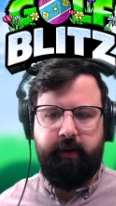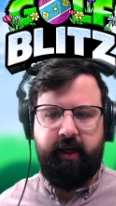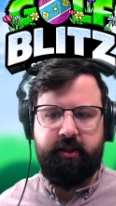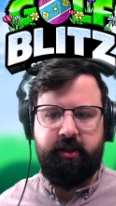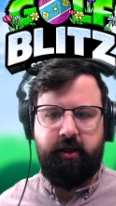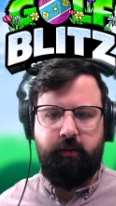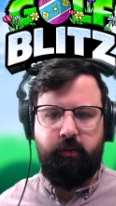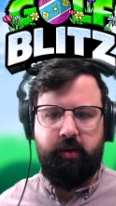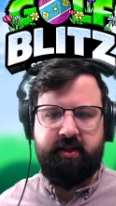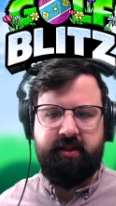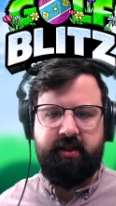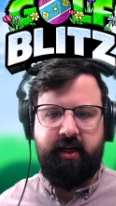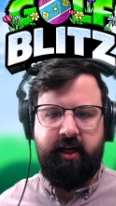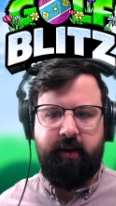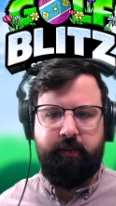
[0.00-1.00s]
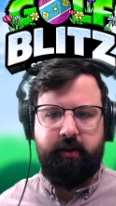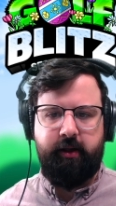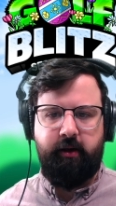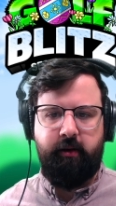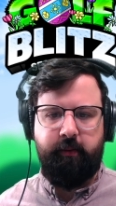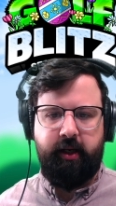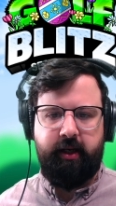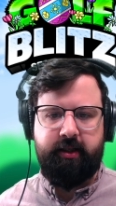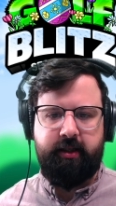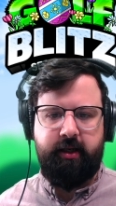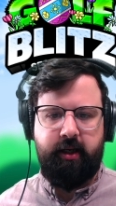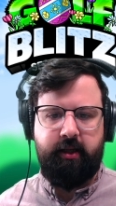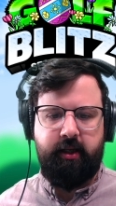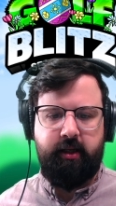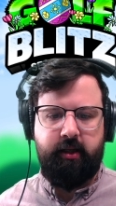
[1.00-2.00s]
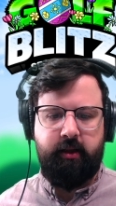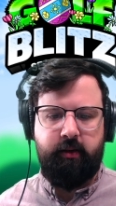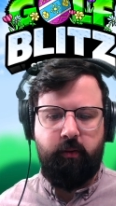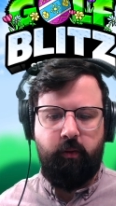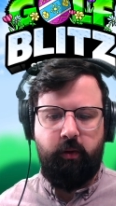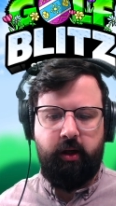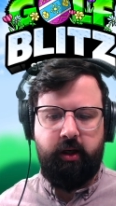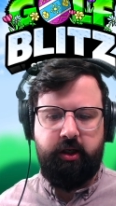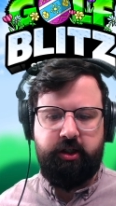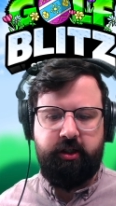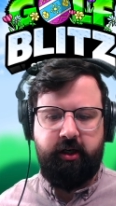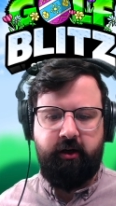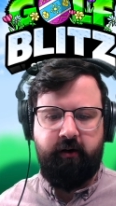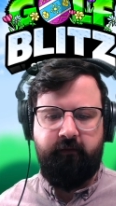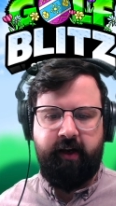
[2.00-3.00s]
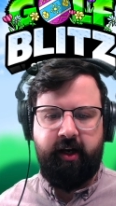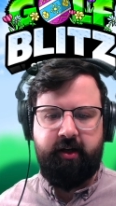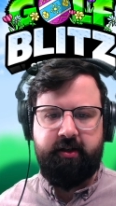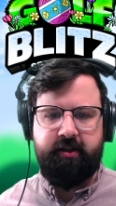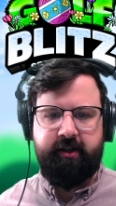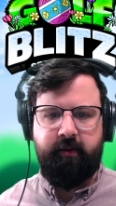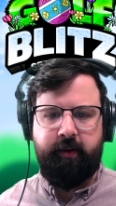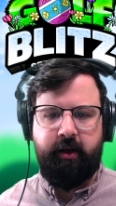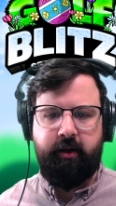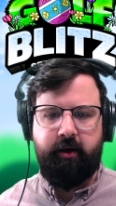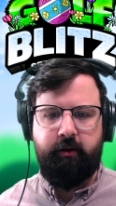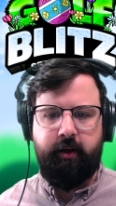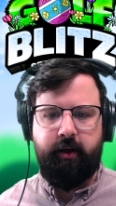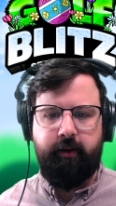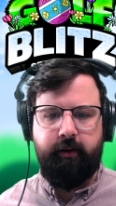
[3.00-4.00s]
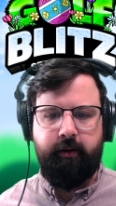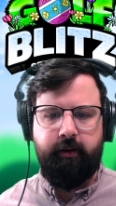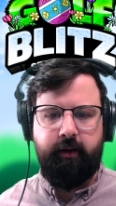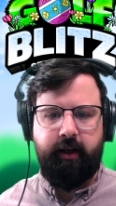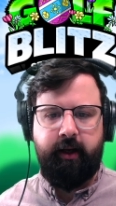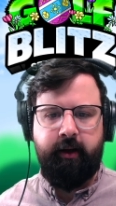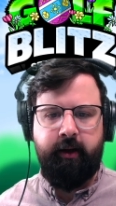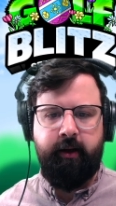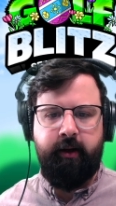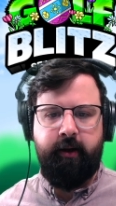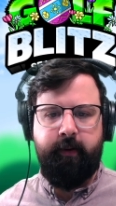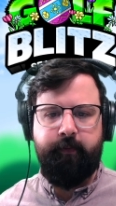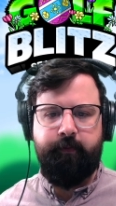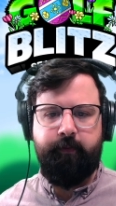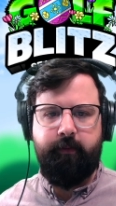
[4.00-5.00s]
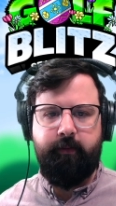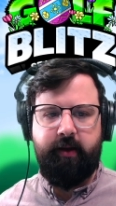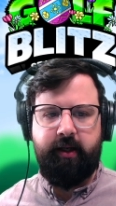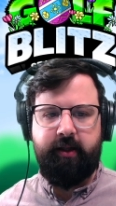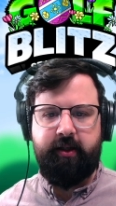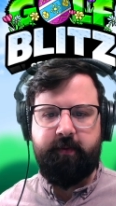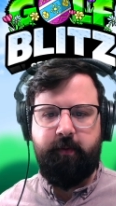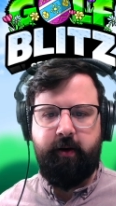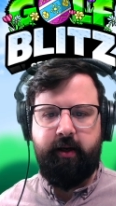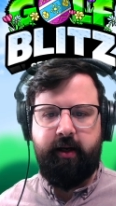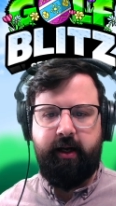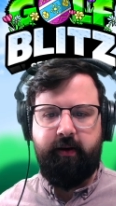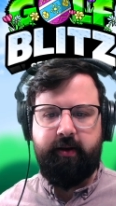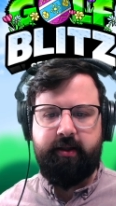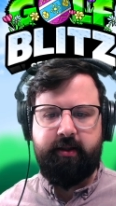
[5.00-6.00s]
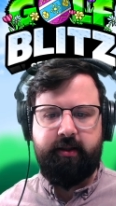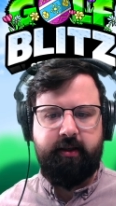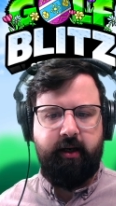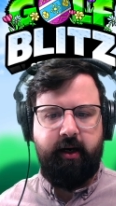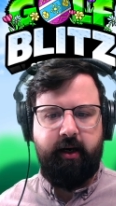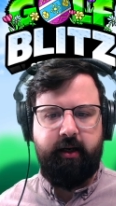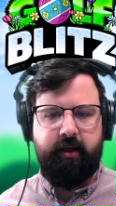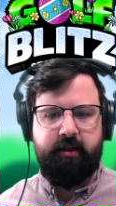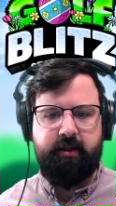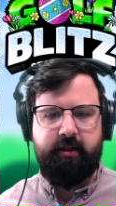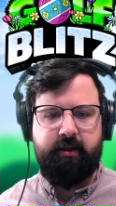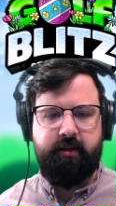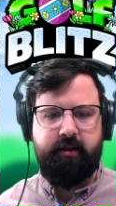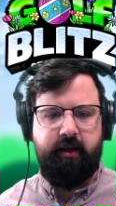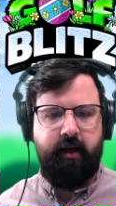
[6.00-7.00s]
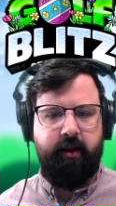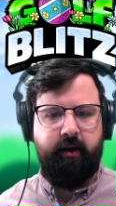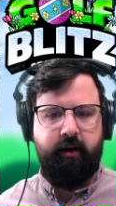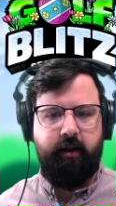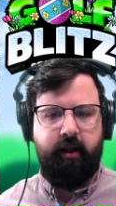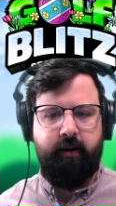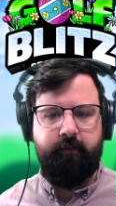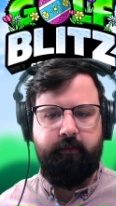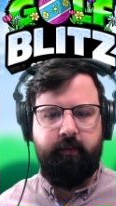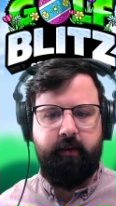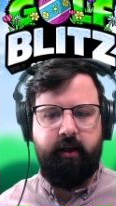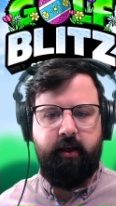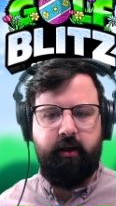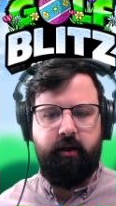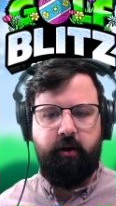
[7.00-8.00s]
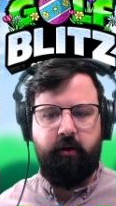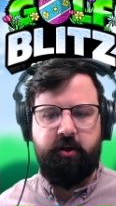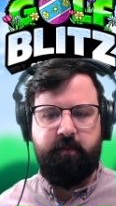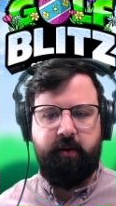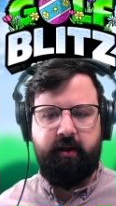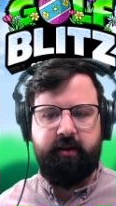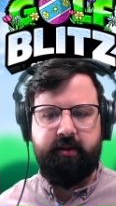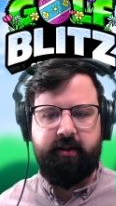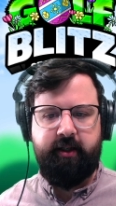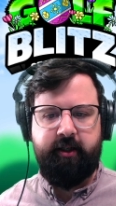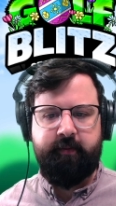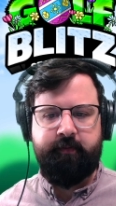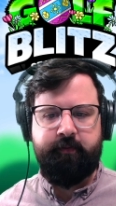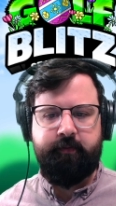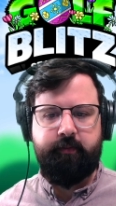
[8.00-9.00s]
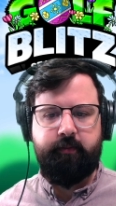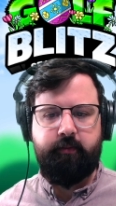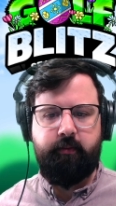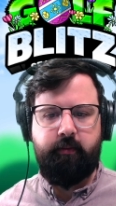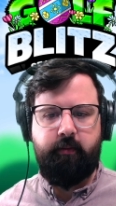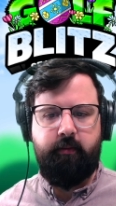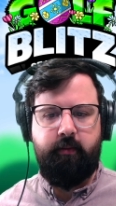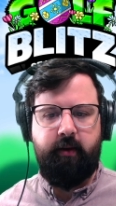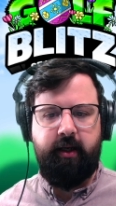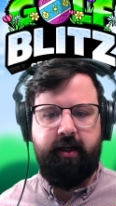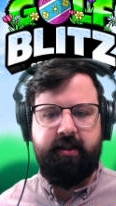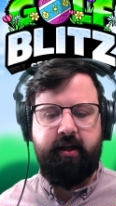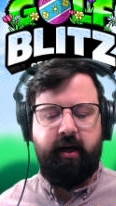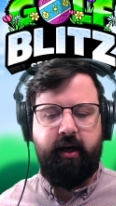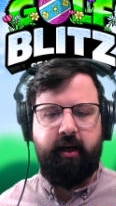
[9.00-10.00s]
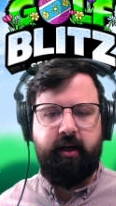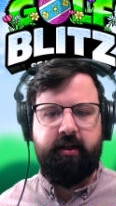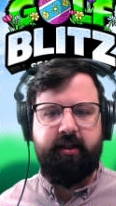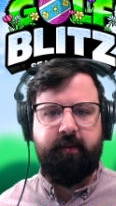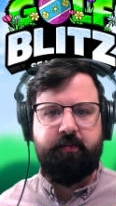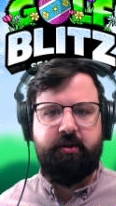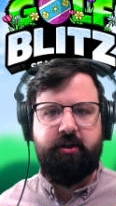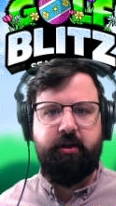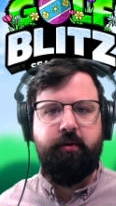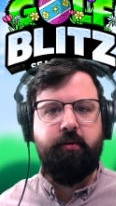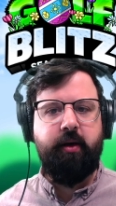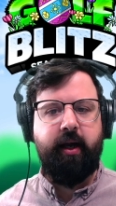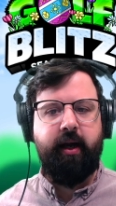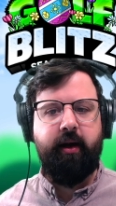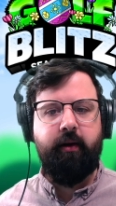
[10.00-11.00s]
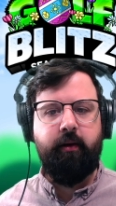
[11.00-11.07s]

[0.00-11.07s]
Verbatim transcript: Dang shot, Risk's up a little bit. He's got the one shot advantage. He's going to be on the green early. At this point now, he's got it. Just, yeah, look at that. Ghost ball's in. He's got it. He's up two.